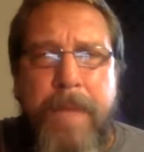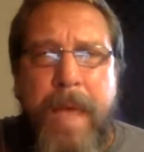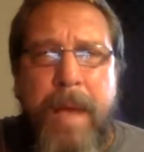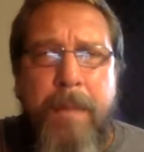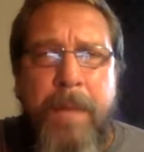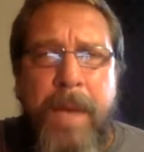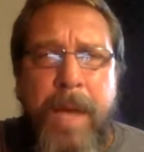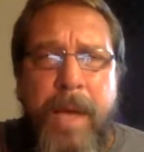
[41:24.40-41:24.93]

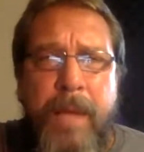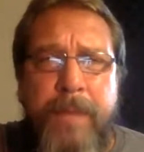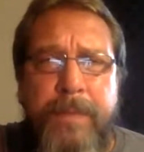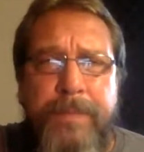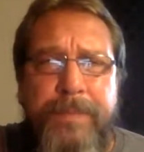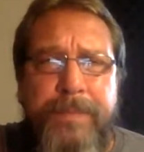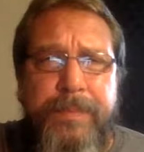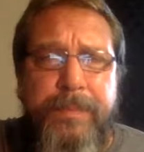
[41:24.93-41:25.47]
I'm not.
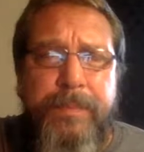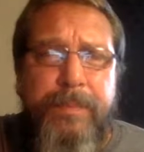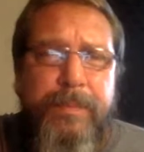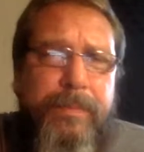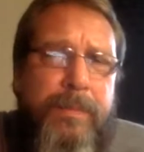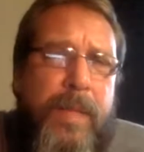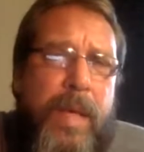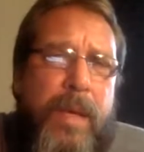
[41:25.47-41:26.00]

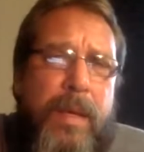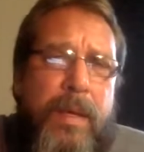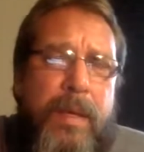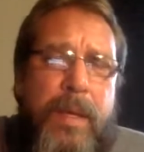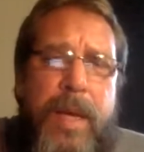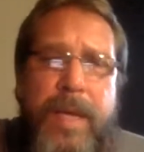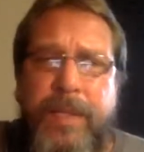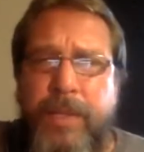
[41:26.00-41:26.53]

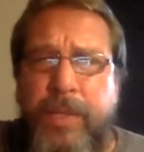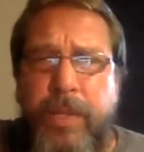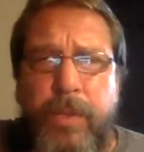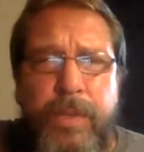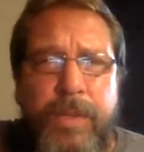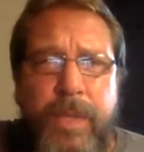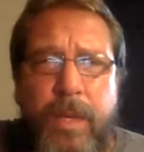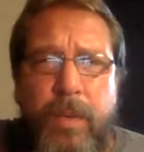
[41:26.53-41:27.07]
I just do
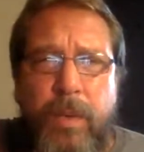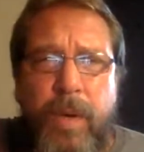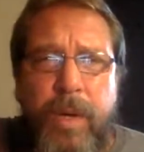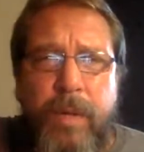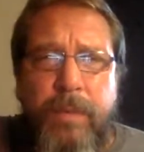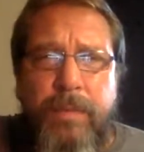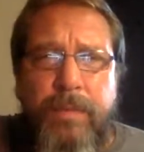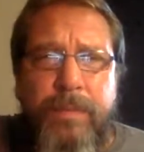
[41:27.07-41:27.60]
what's going to
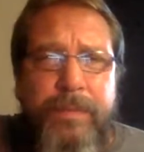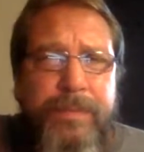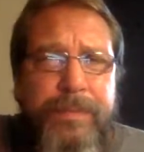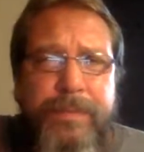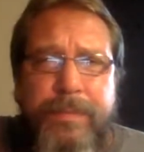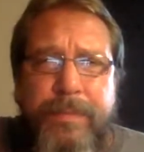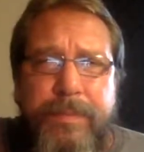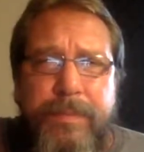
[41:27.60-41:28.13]
work.
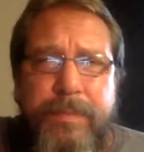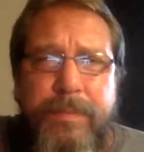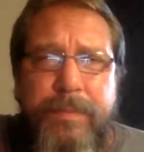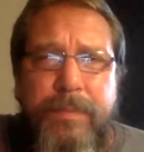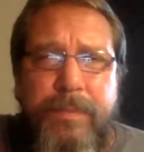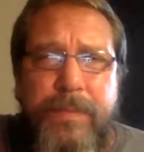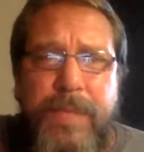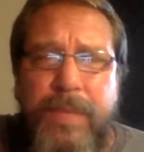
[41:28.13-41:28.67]

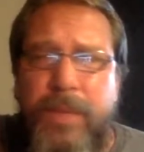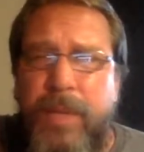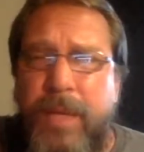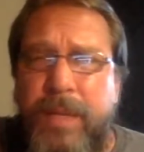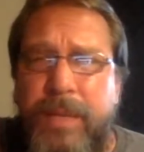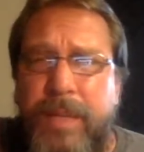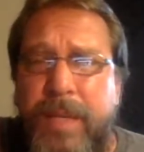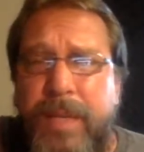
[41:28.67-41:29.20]
That's what I
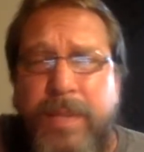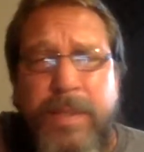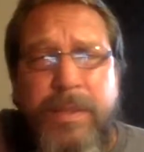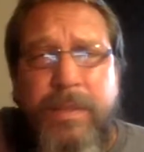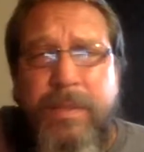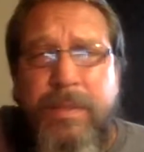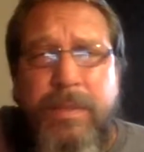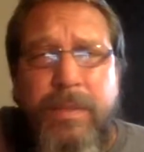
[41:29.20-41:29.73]
can say.
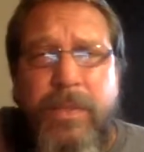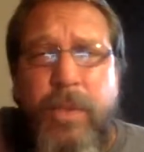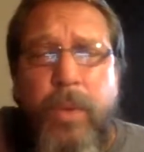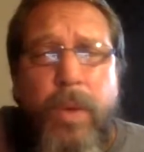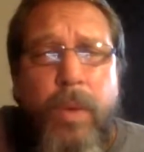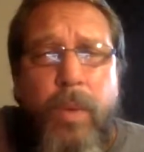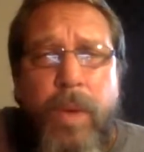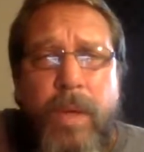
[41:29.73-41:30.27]
Just do
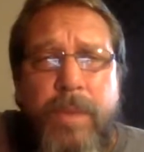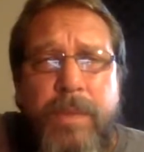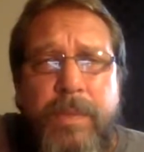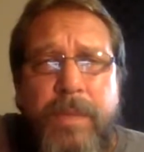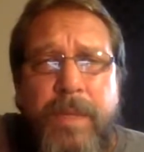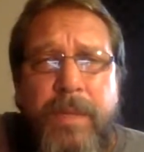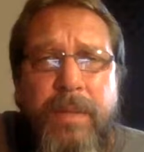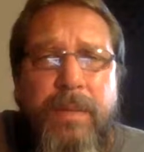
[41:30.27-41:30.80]
what works,
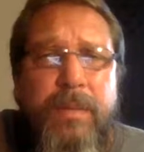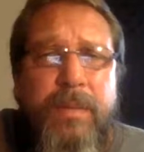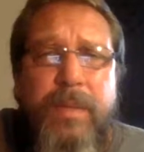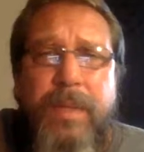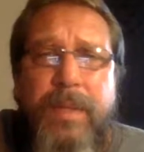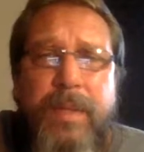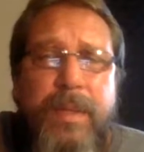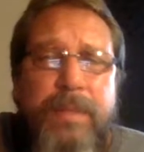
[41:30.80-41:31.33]
man.
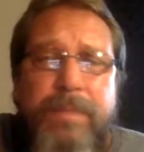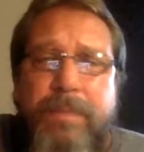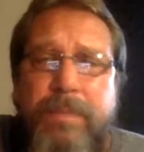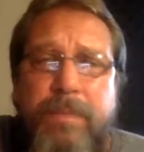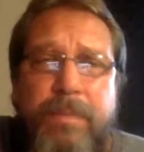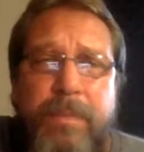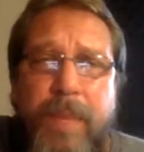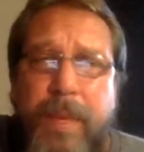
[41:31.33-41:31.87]
It,
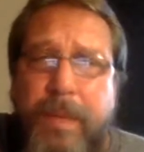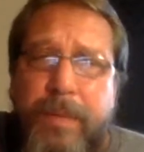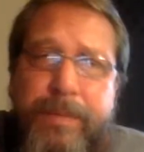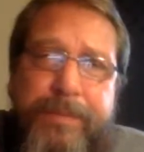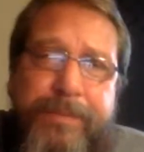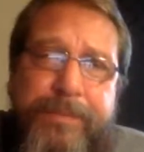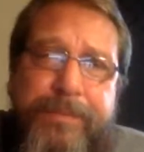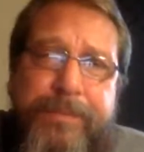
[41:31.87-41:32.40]

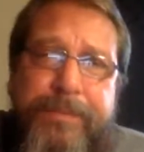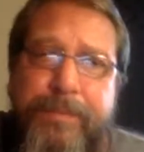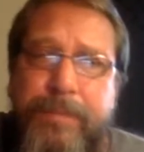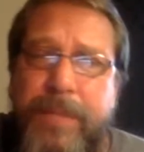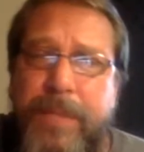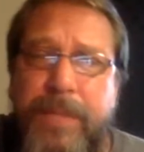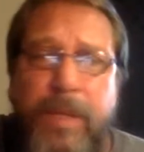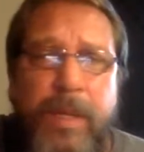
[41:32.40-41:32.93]

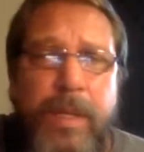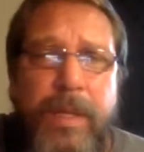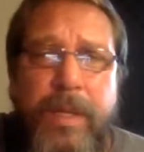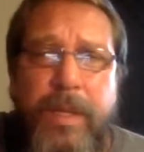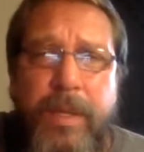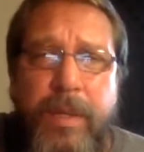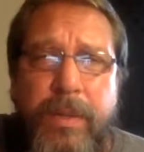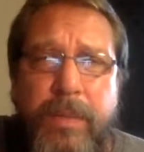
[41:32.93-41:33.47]
that's all you
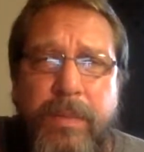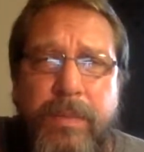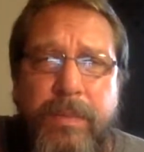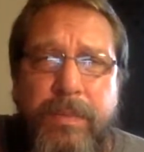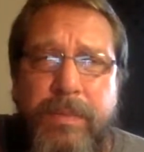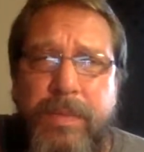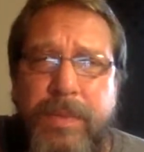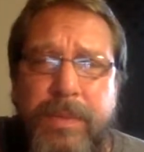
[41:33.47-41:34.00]
can do.
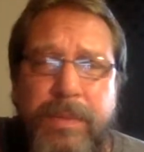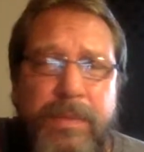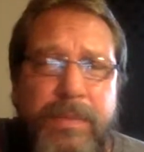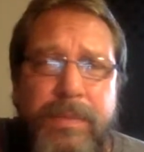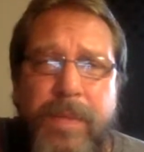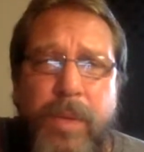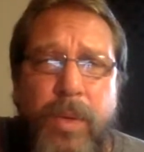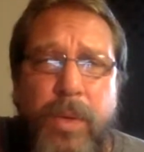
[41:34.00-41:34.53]
You just
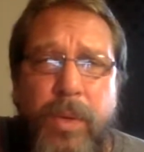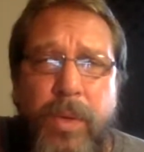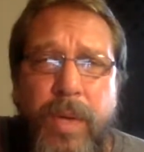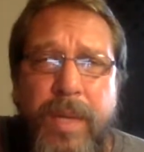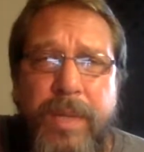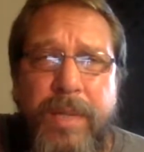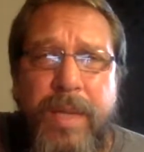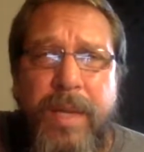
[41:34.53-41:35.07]
don't go
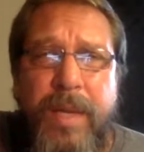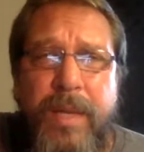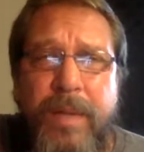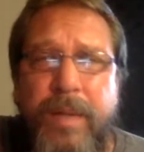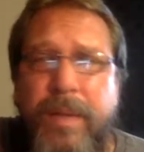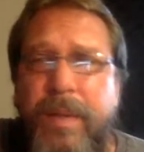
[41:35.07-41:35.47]
crazy on it.